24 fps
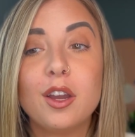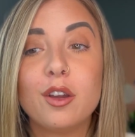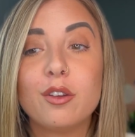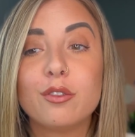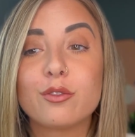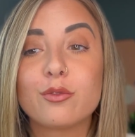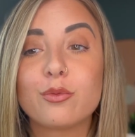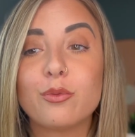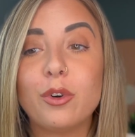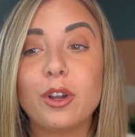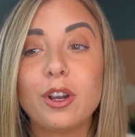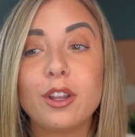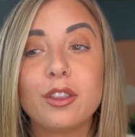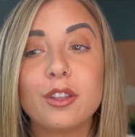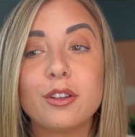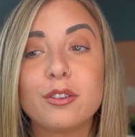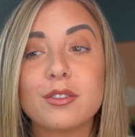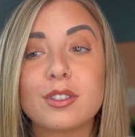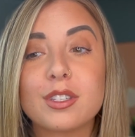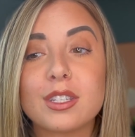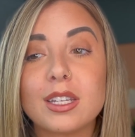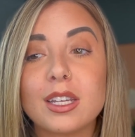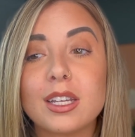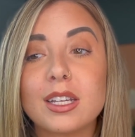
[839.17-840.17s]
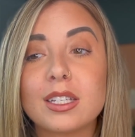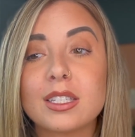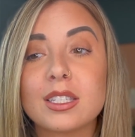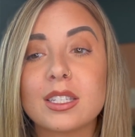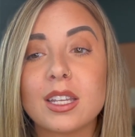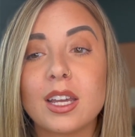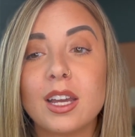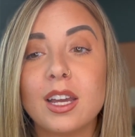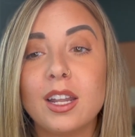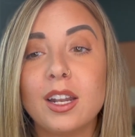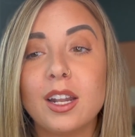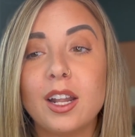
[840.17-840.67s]
It's one of those things
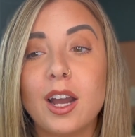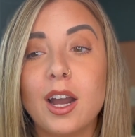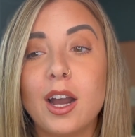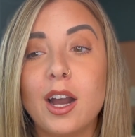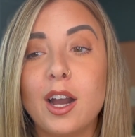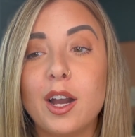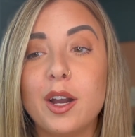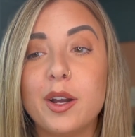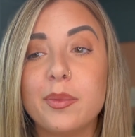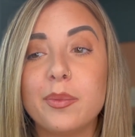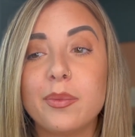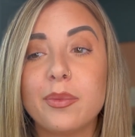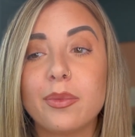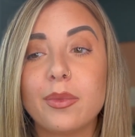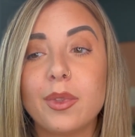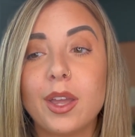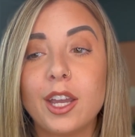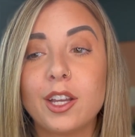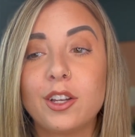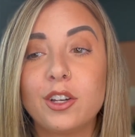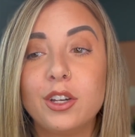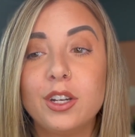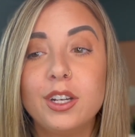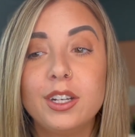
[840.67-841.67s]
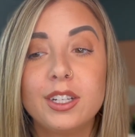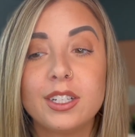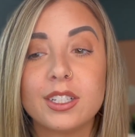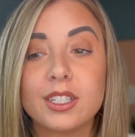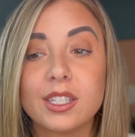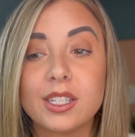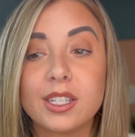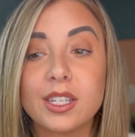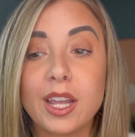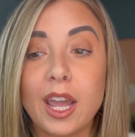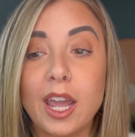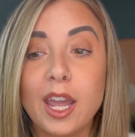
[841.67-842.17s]
that I couldn't
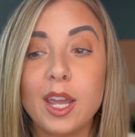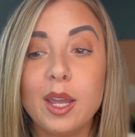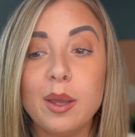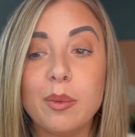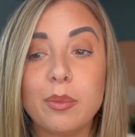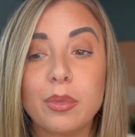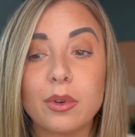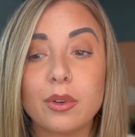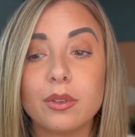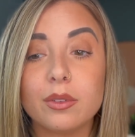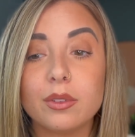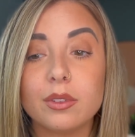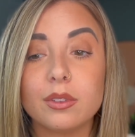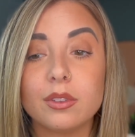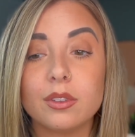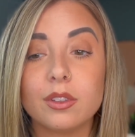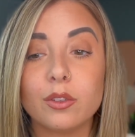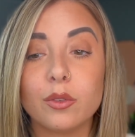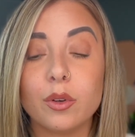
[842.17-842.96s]
escape the